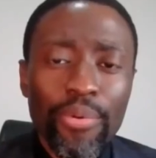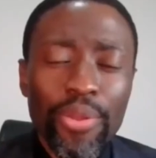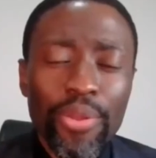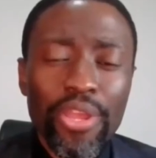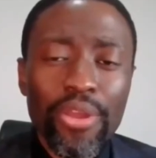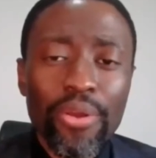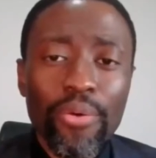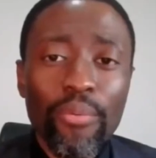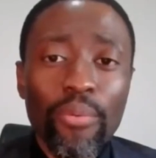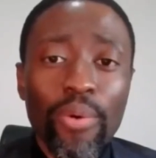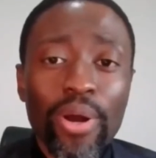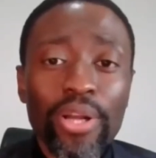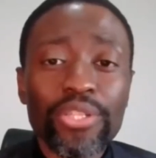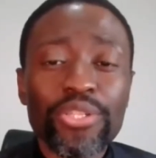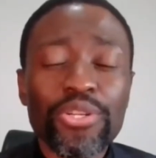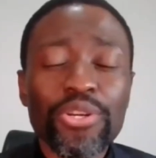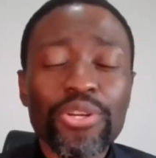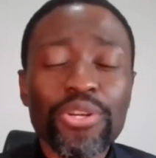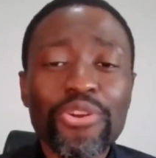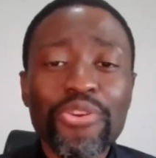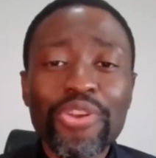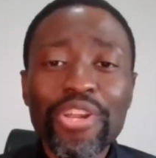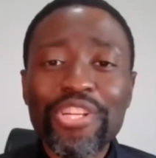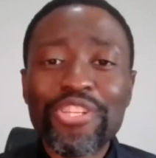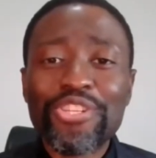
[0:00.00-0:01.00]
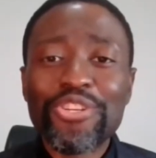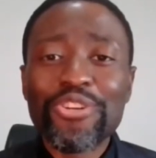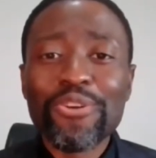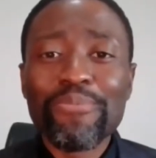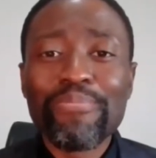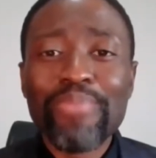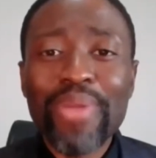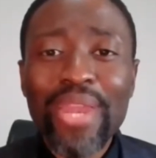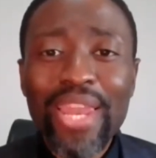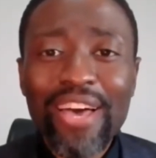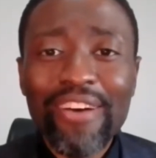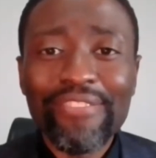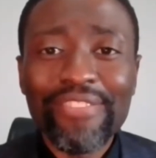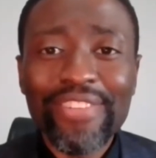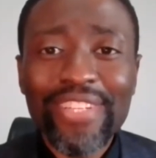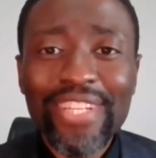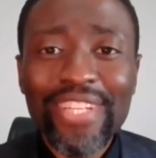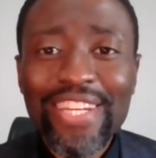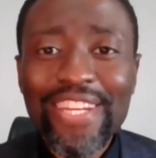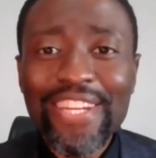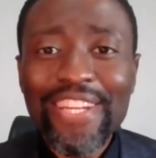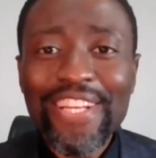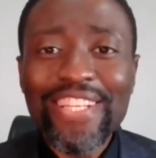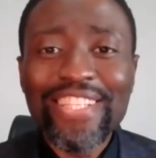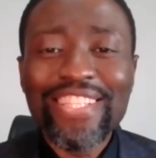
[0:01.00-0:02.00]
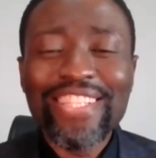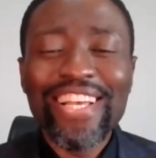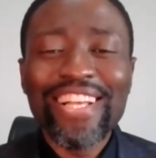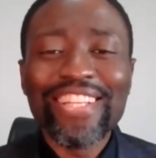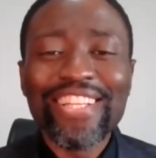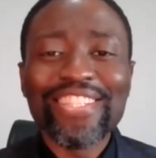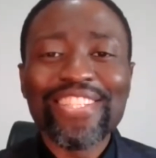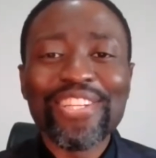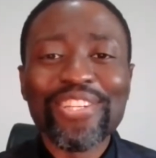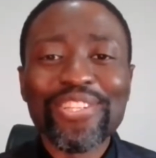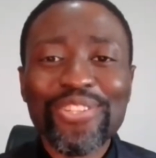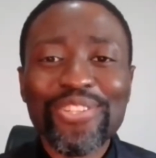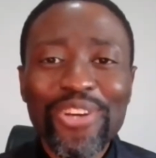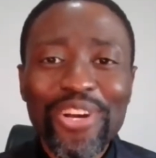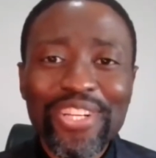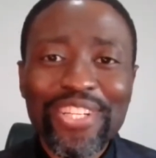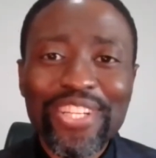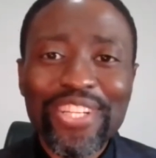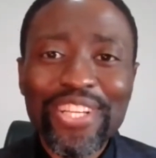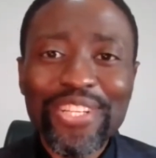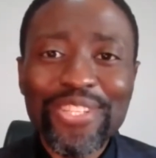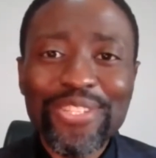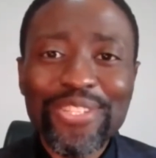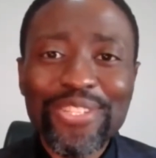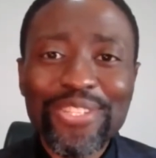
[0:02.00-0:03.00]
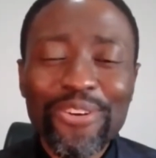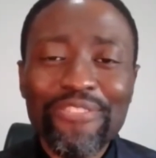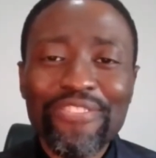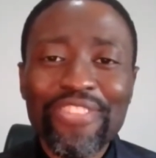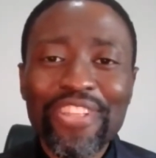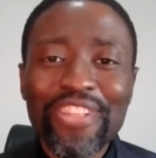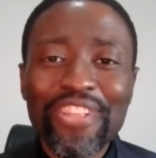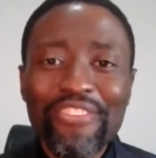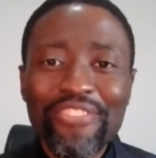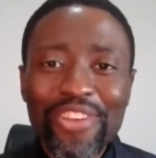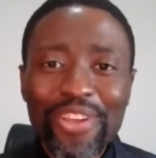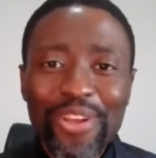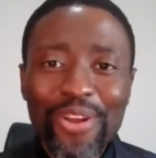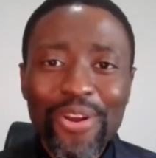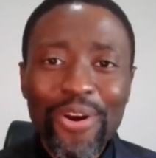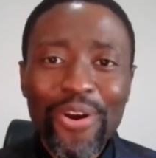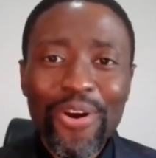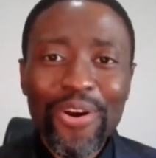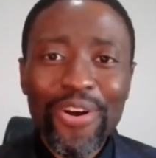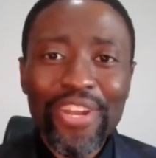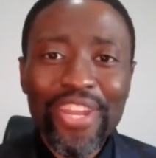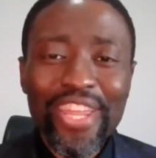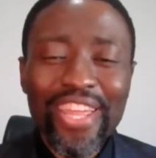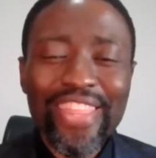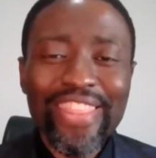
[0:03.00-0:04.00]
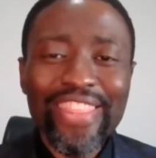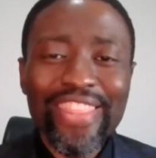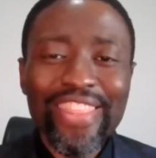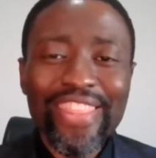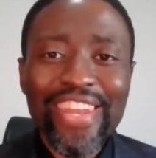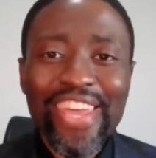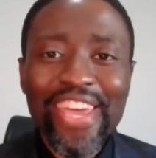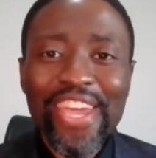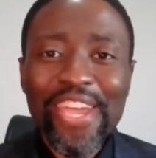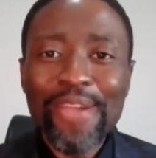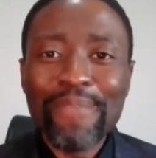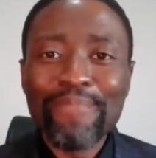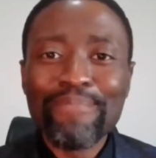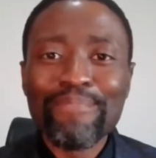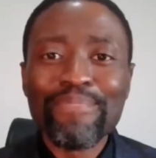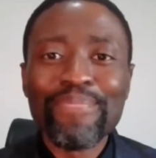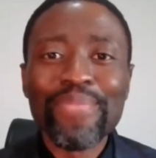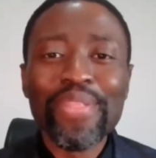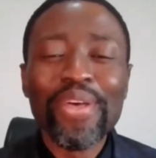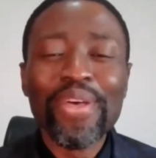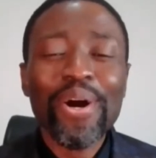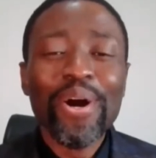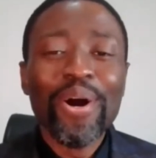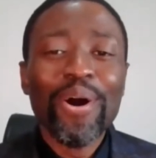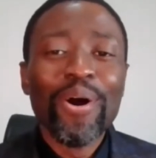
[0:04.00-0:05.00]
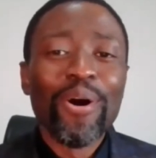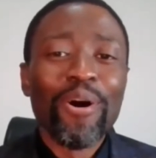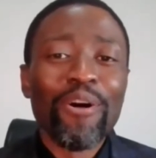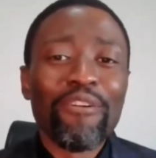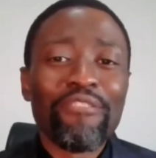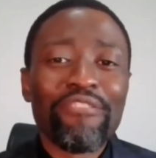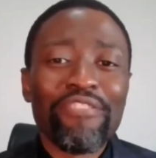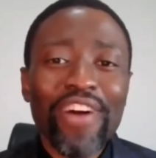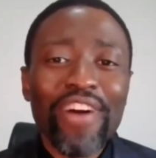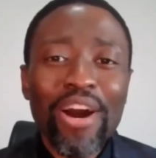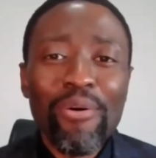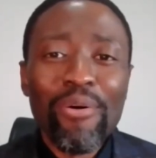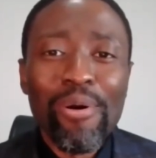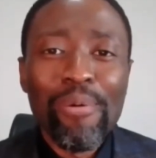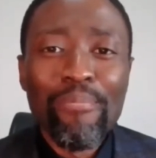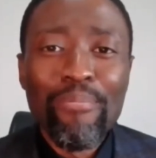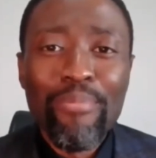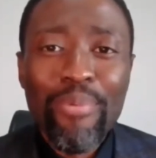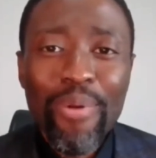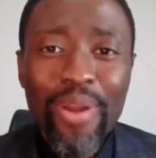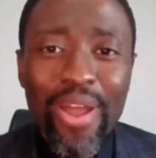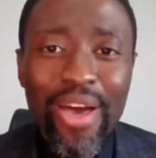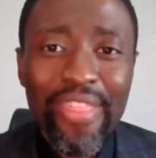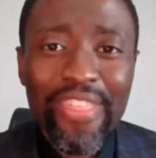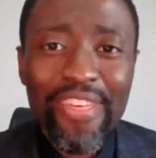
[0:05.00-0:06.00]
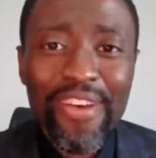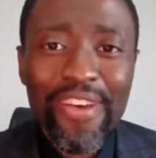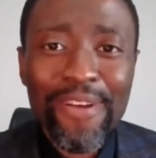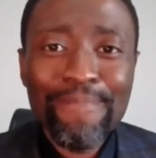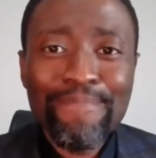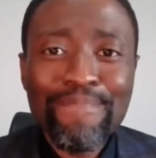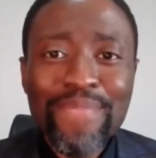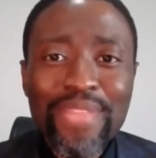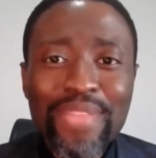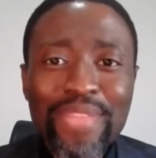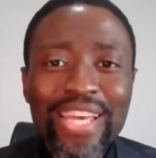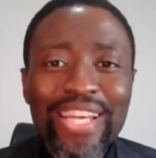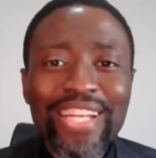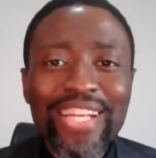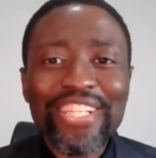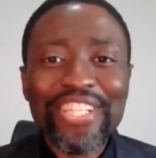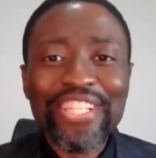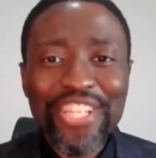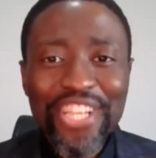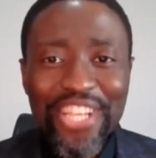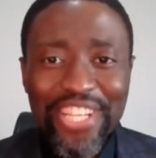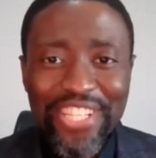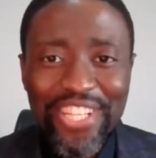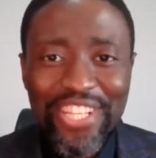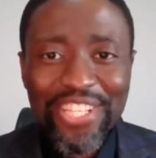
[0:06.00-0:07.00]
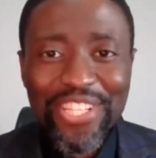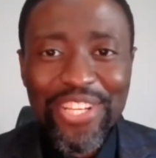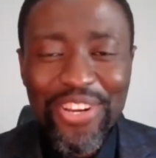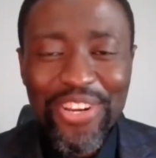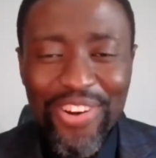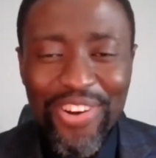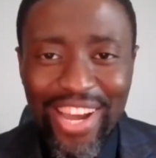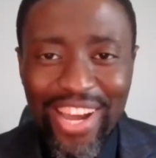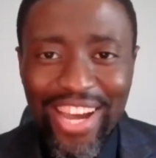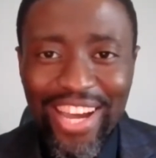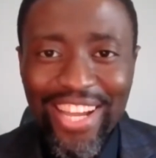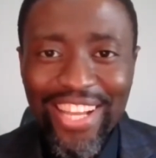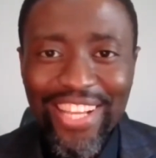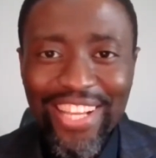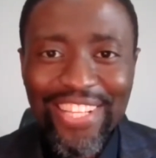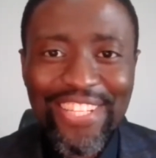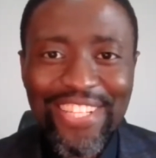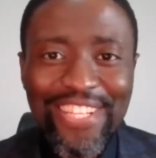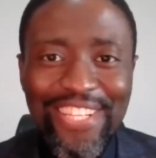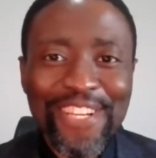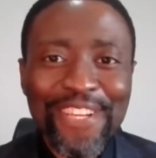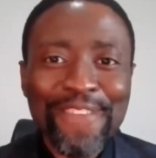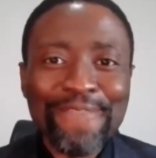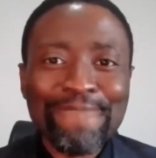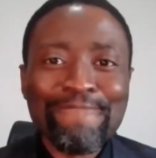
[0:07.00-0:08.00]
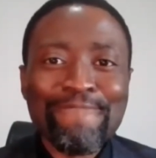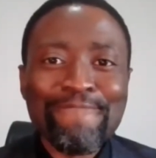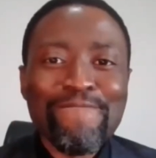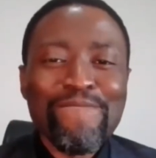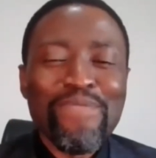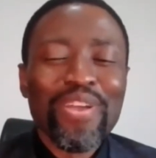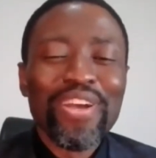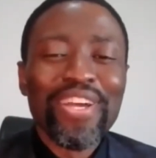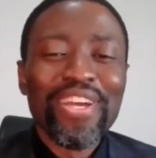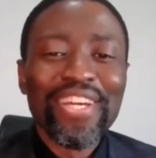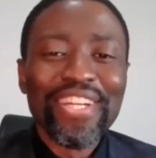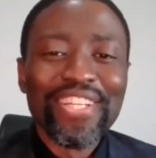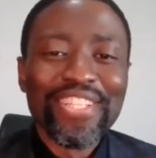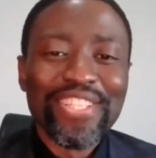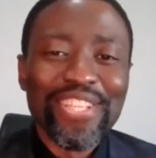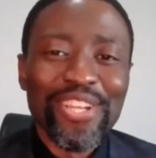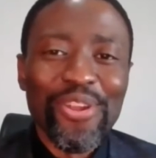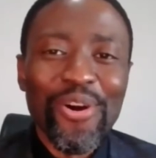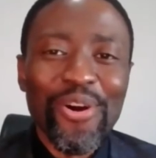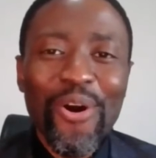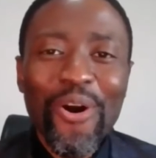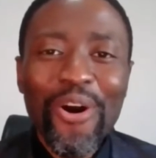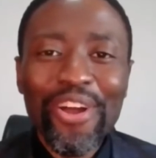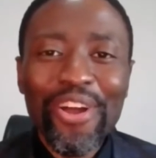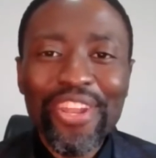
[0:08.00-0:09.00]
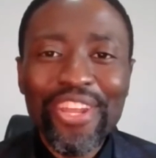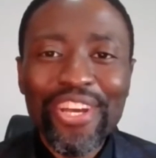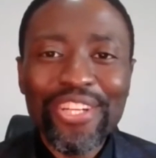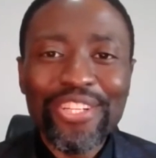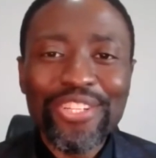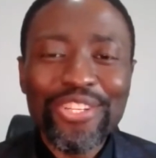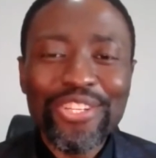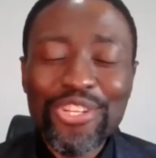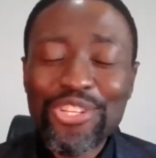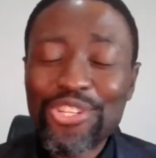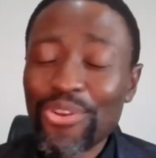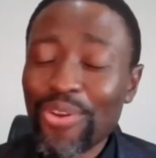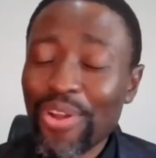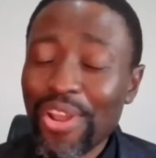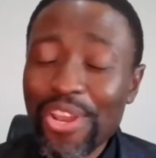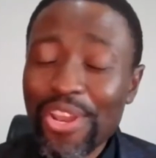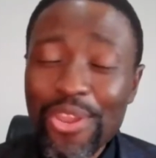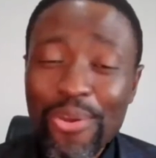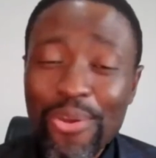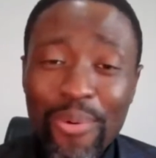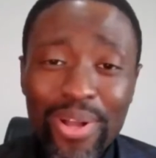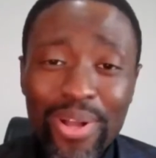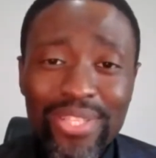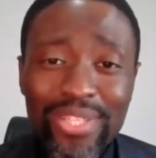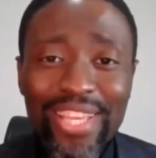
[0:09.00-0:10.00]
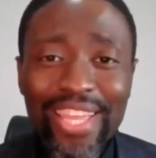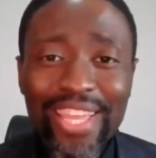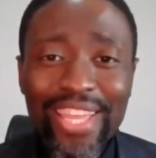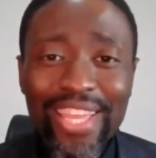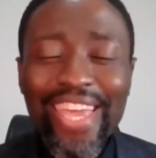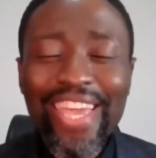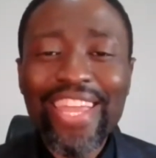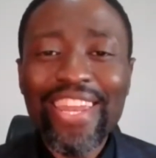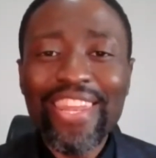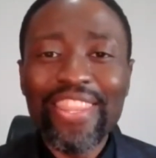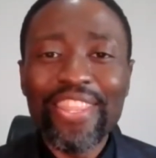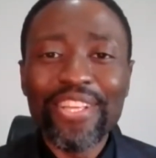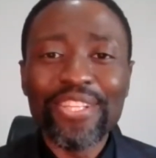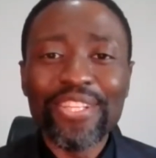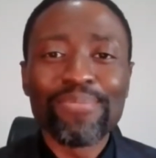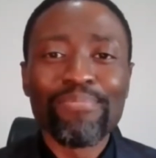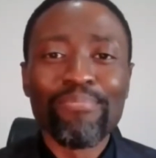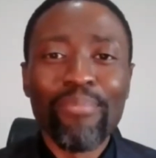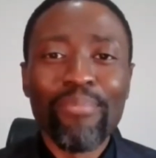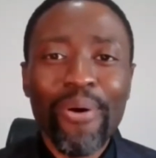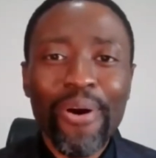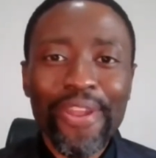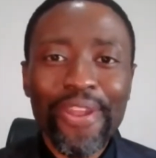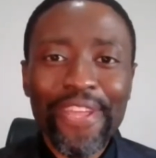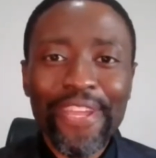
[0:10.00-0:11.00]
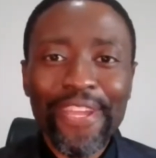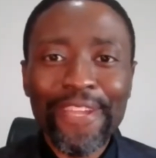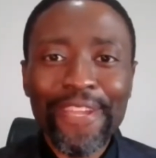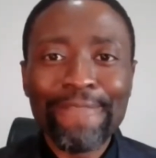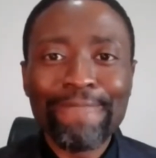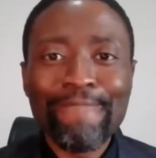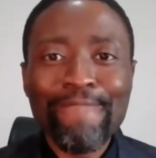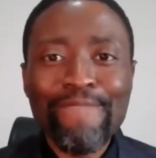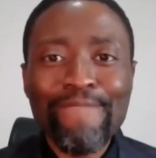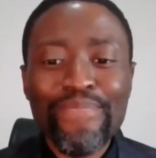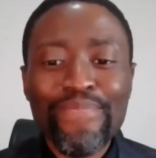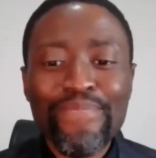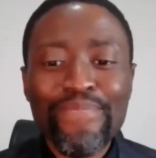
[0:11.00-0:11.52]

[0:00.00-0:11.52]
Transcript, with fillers: We want to greet you, beloved sons and daughters of the living God, in the name of our brother, Jesus Christ. It is an honor to join you once again this morning.